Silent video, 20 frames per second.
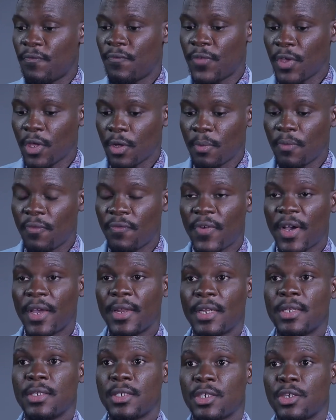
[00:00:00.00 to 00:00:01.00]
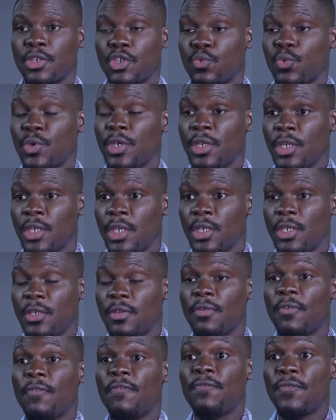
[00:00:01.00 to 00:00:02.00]
film financiers. We
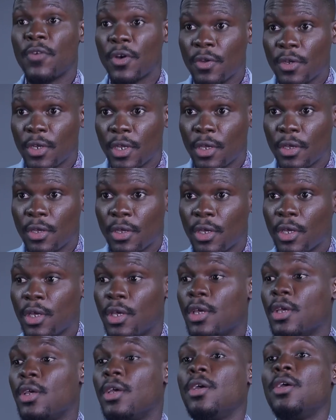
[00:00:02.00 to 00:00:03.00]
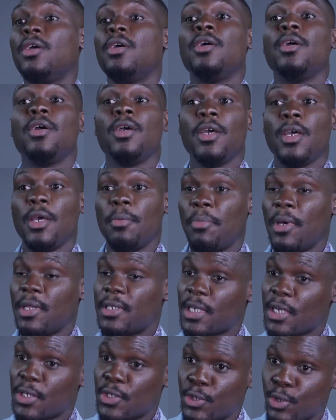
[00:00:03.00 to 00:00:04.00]
need funding. Better